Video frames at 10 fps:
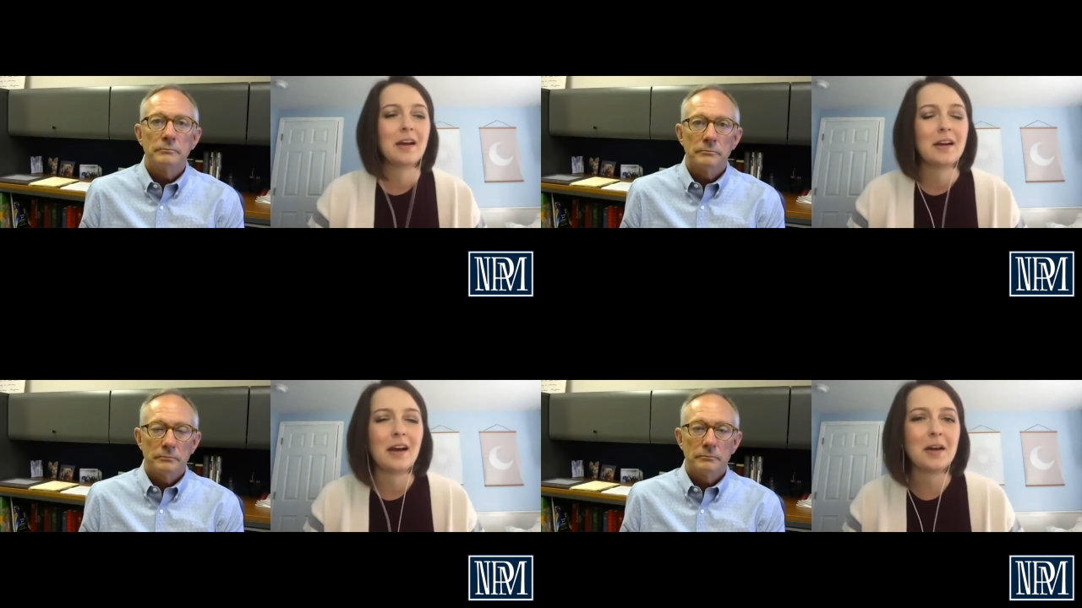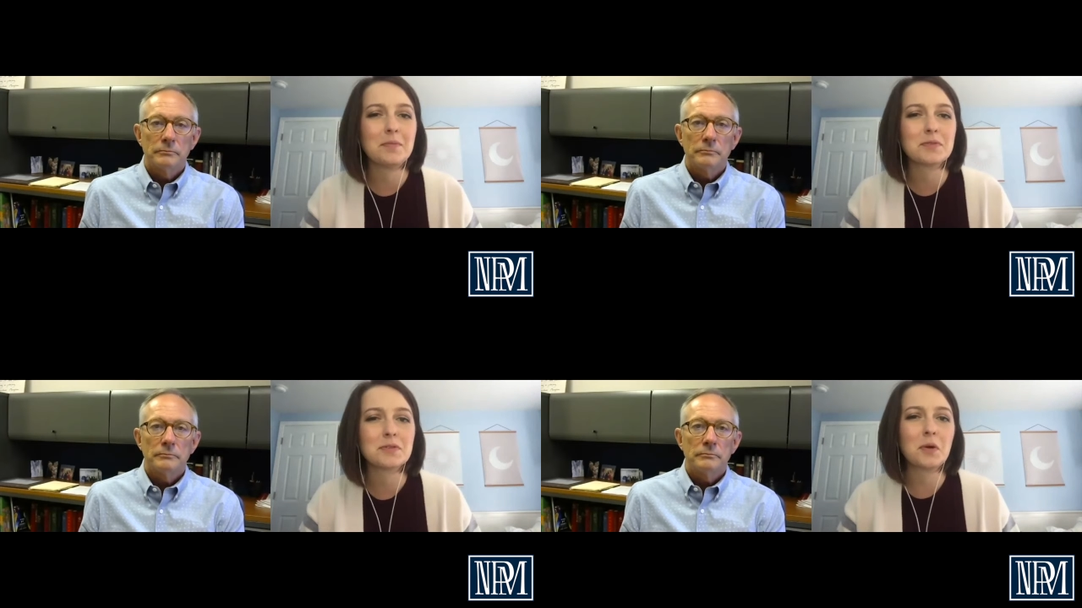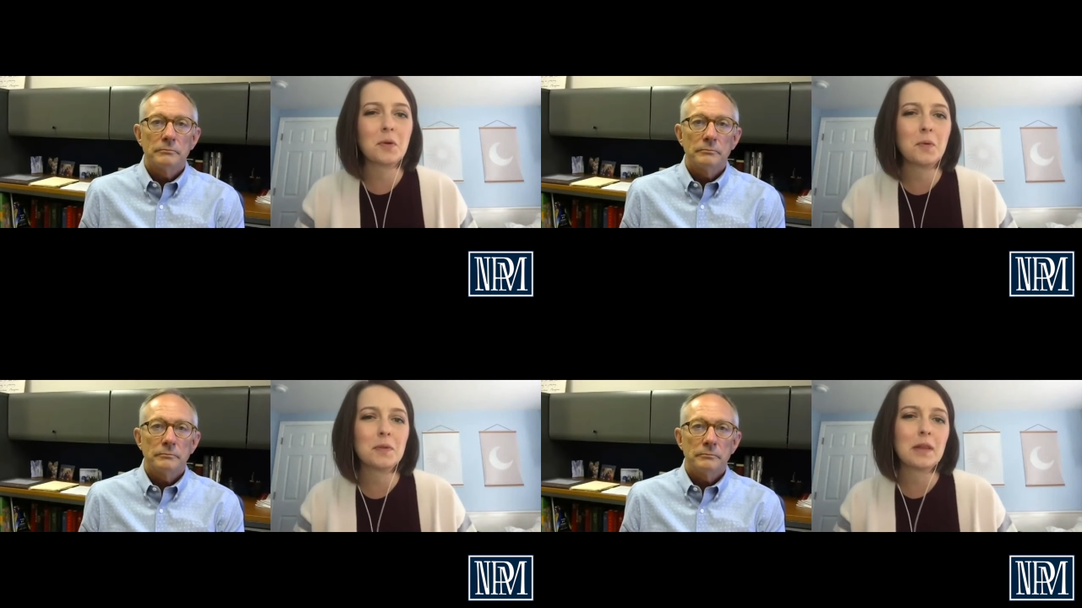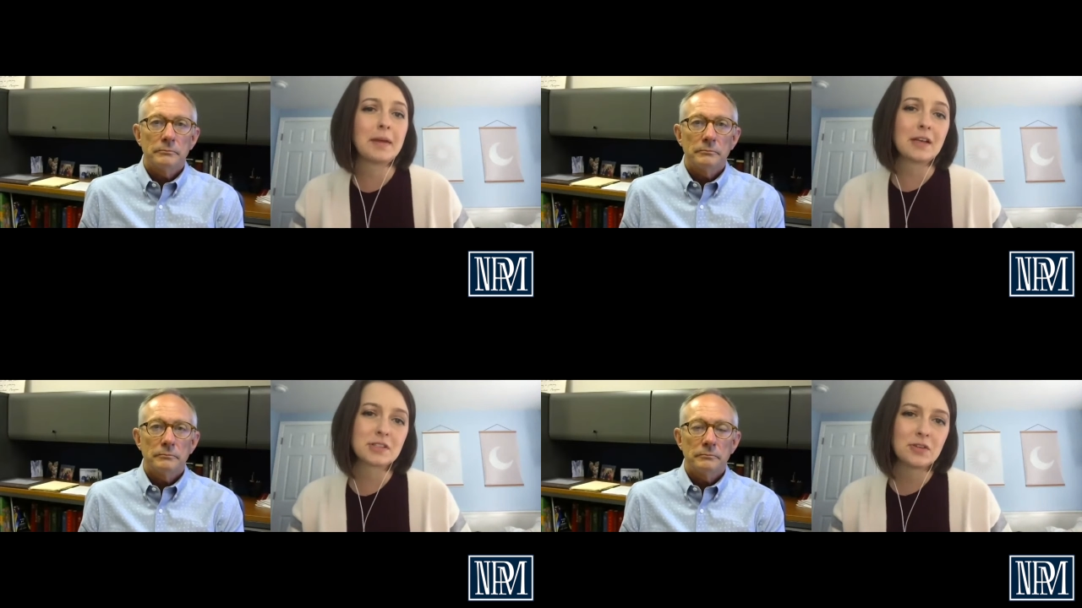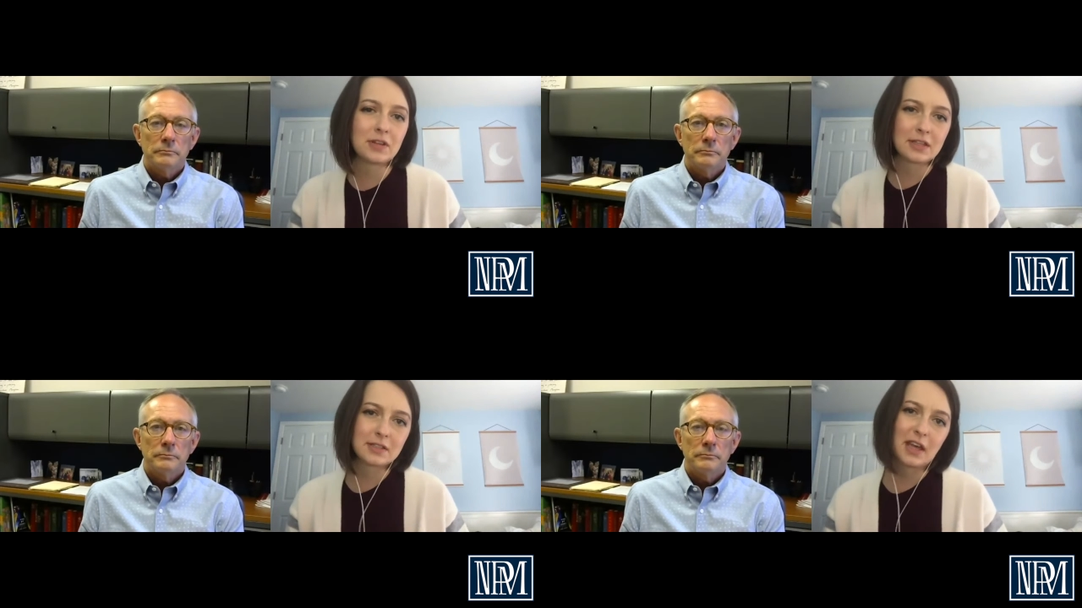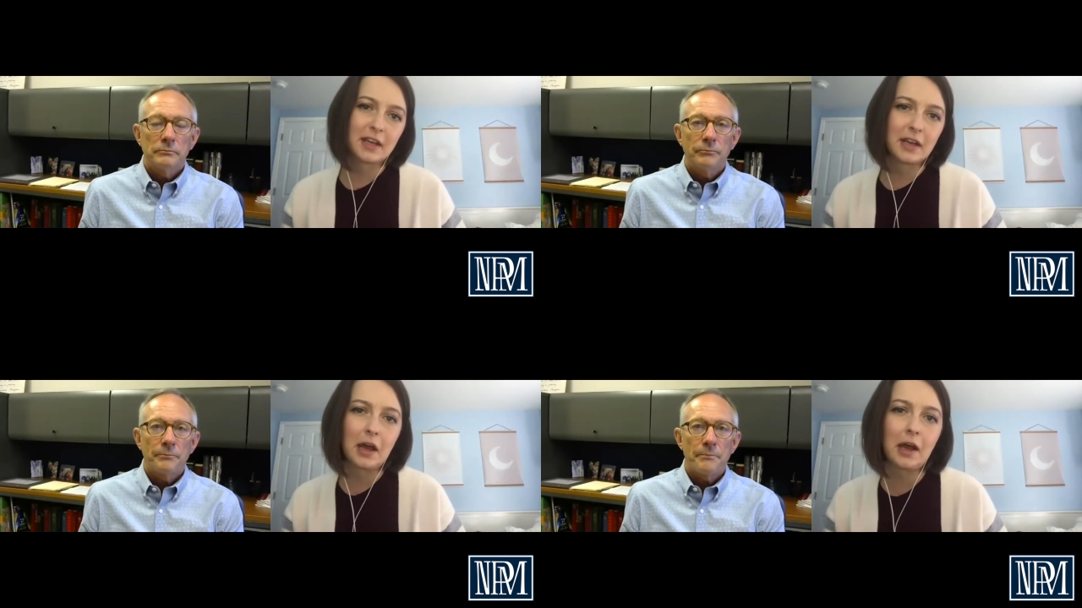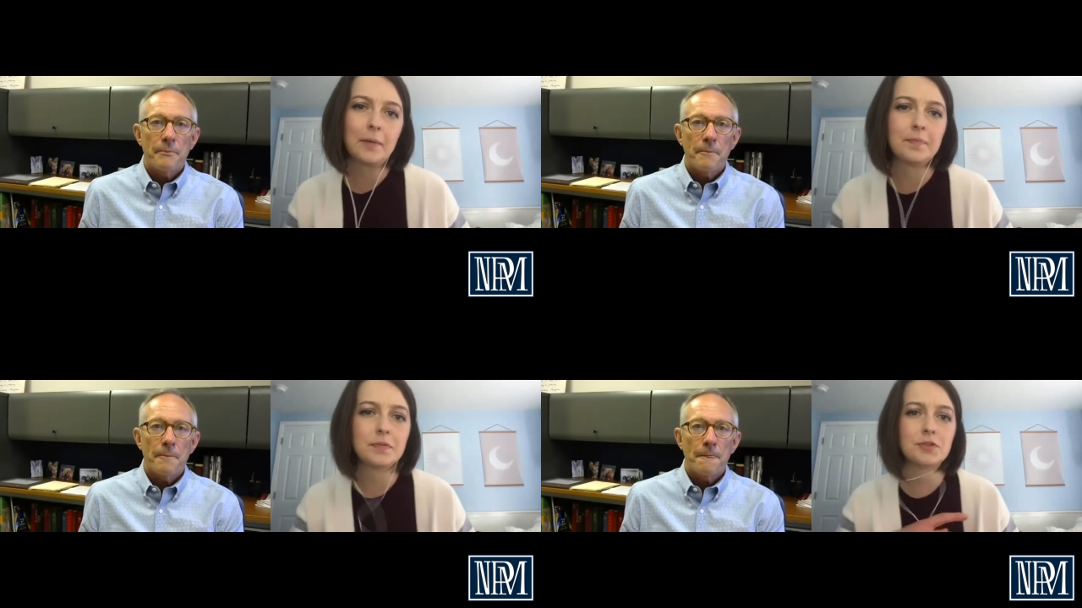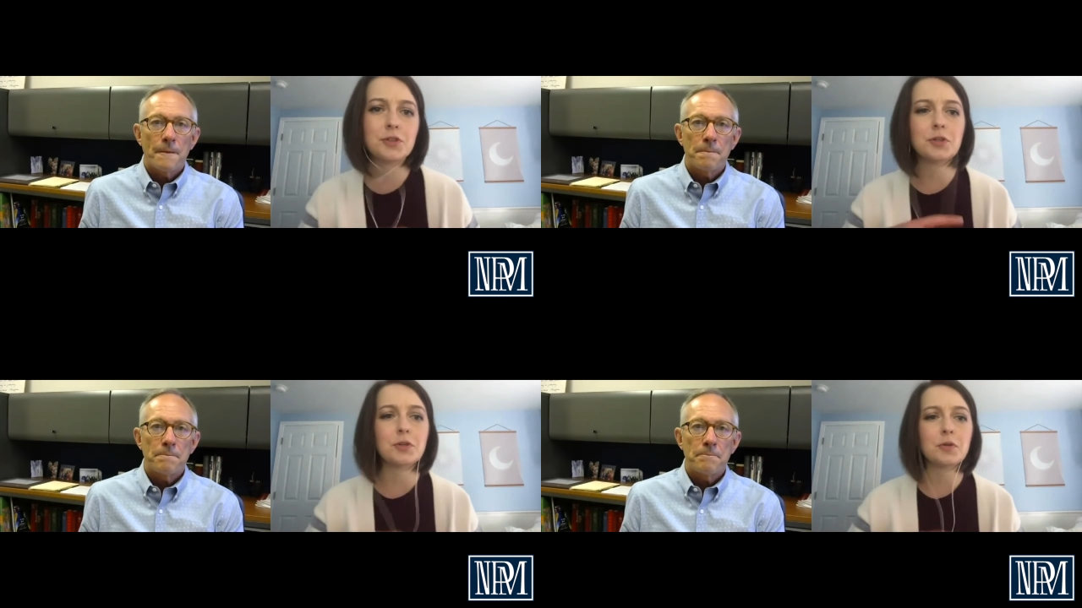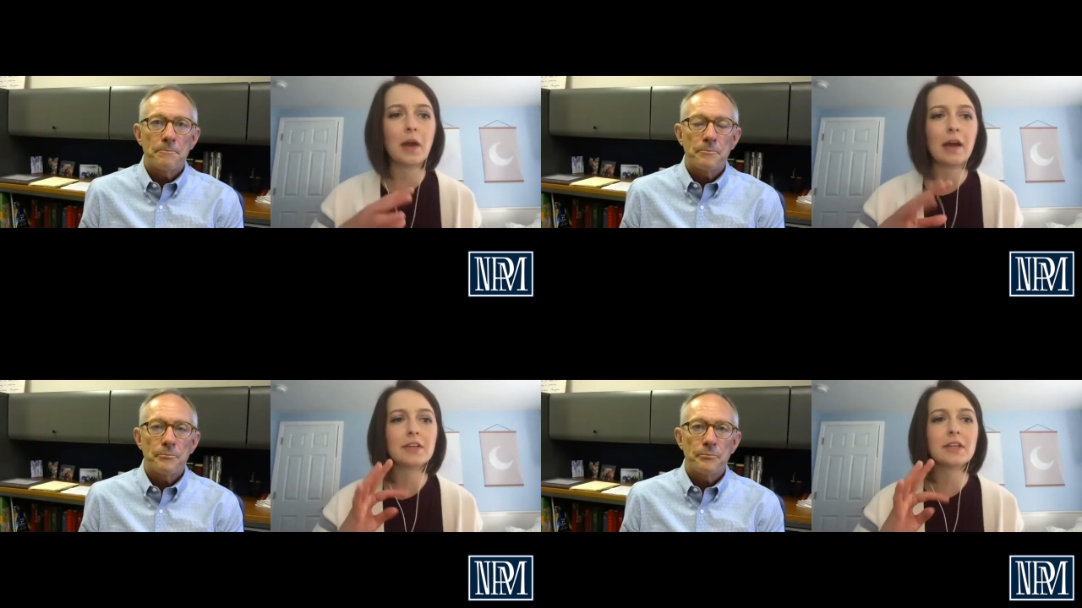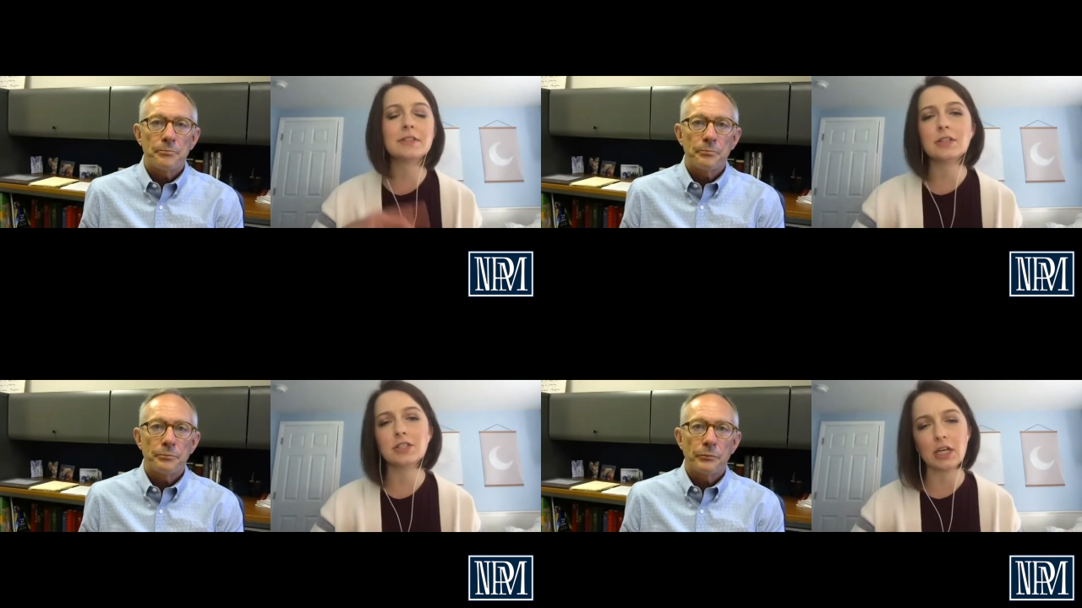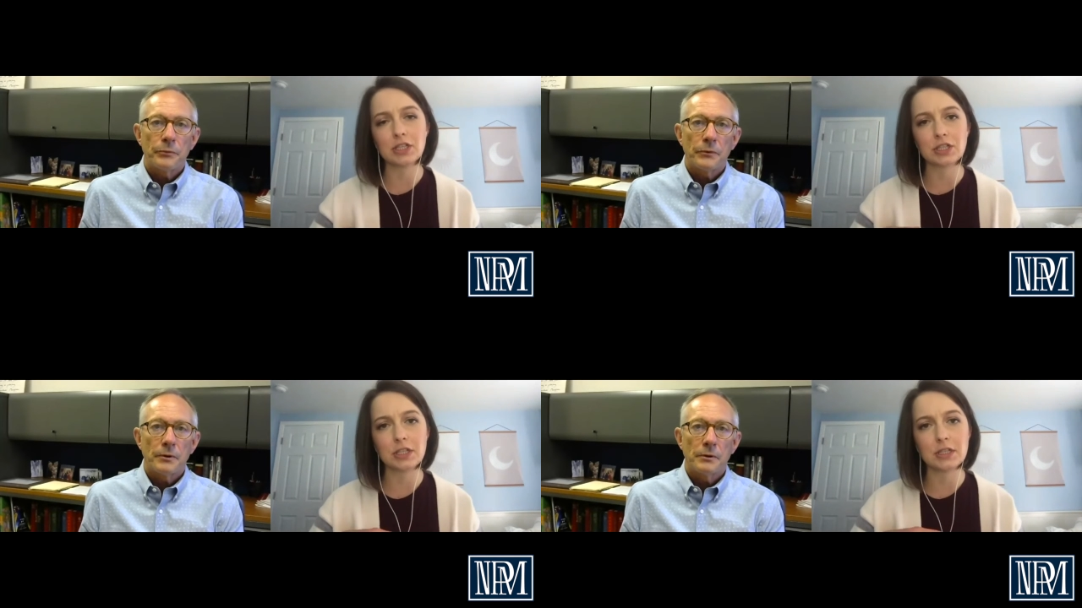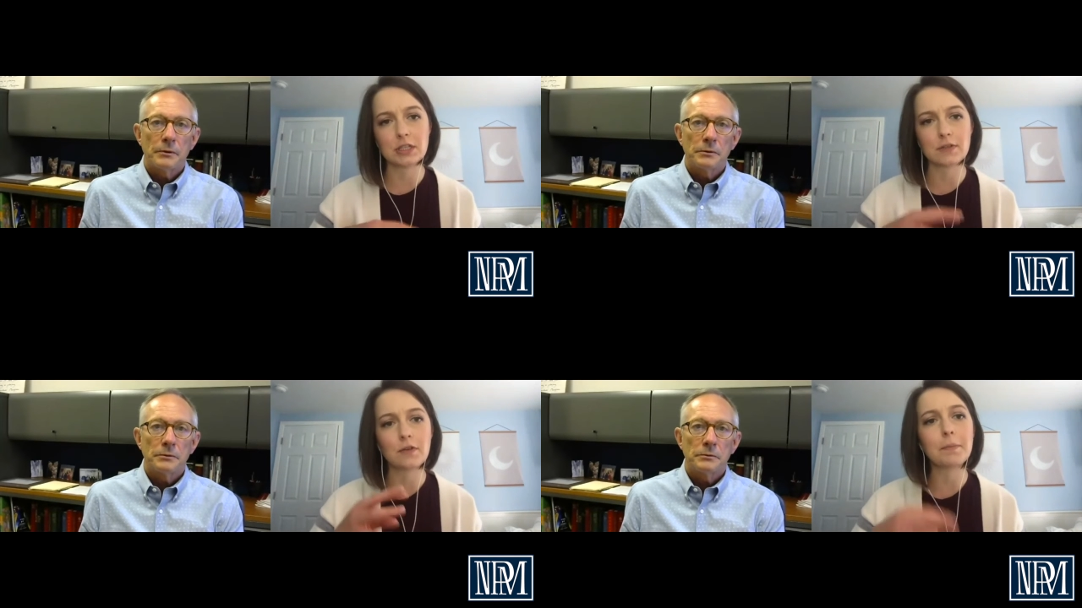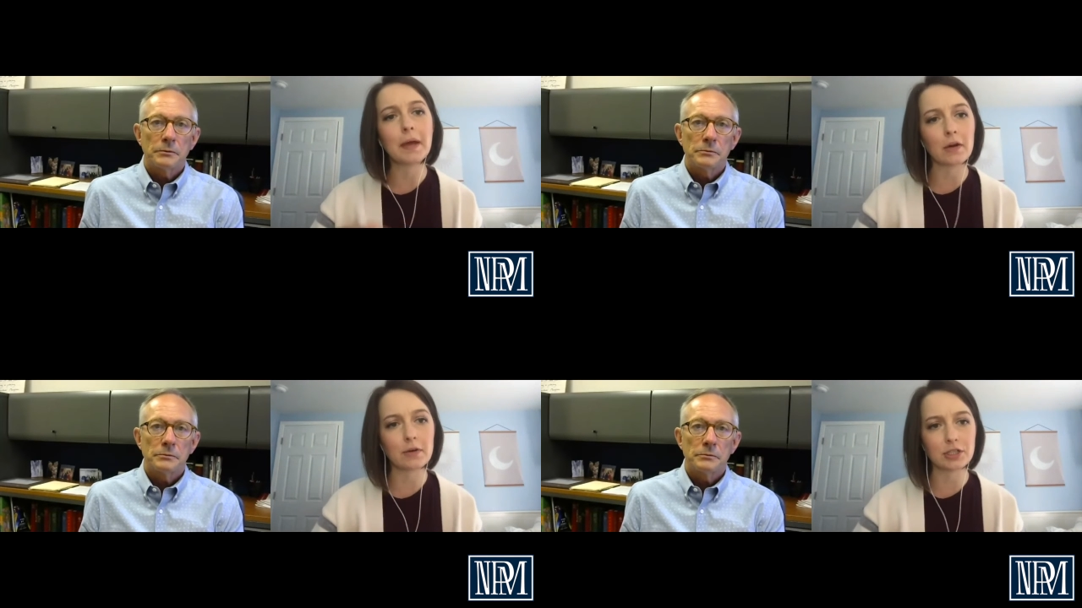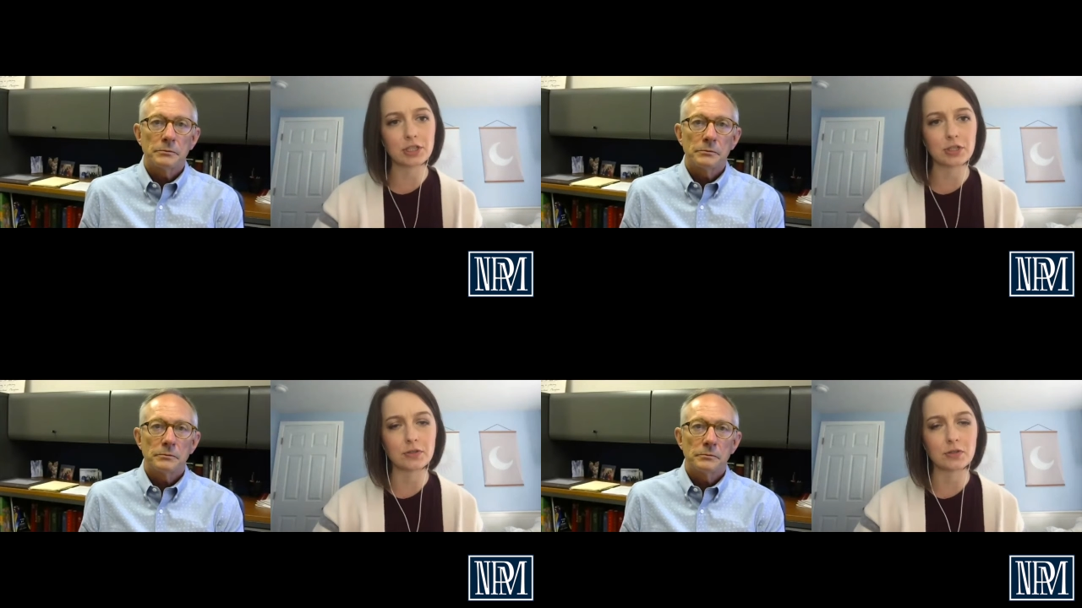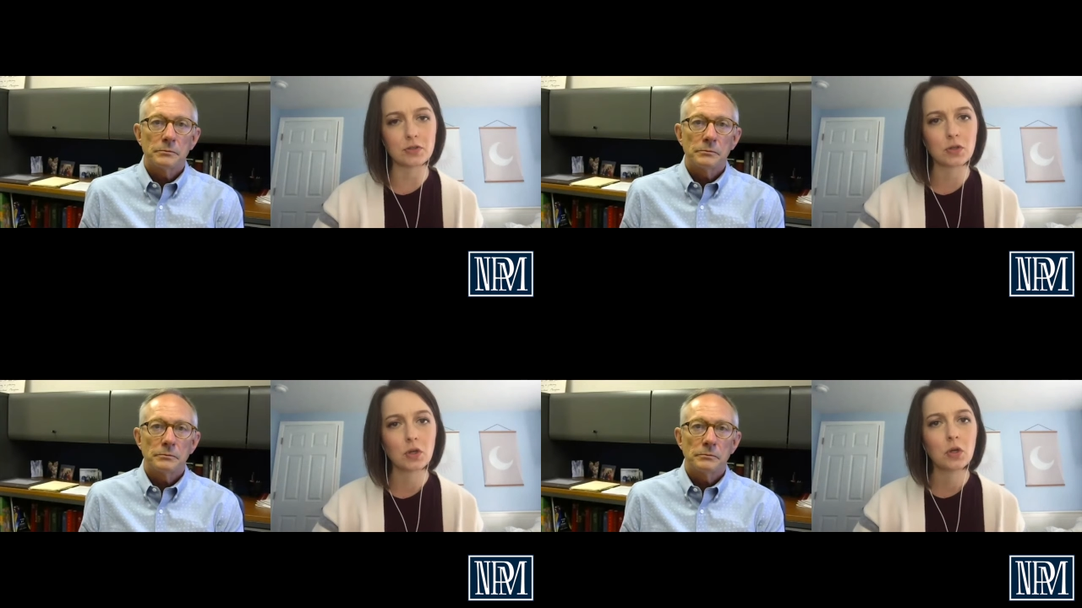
Speaker 1: Um, so let me ask you this then. Um, do you have any suggestions for parishes